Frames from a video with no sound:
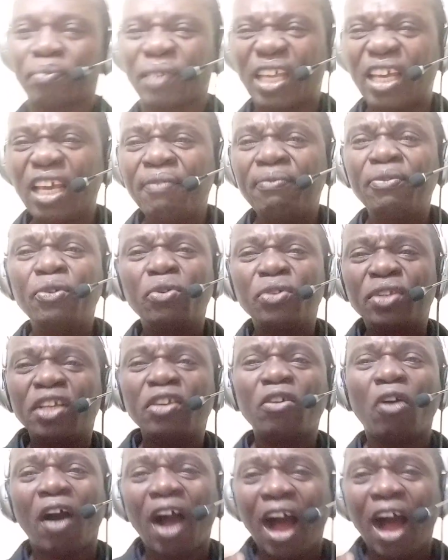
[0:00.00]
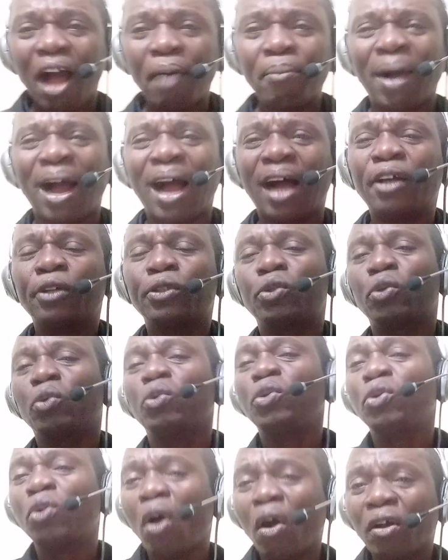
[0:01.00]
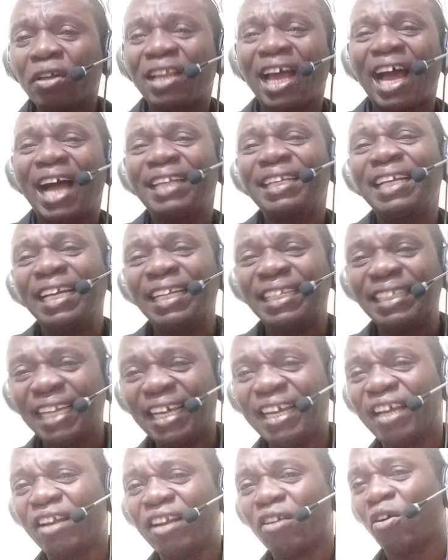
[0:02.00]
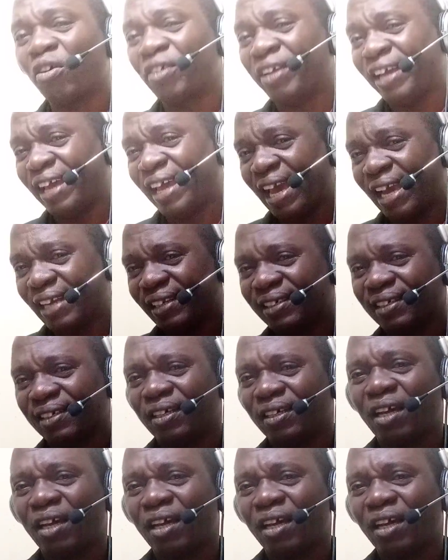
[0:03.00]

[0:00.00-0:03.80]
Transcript: Keep using your hammer to knock down nail on the head,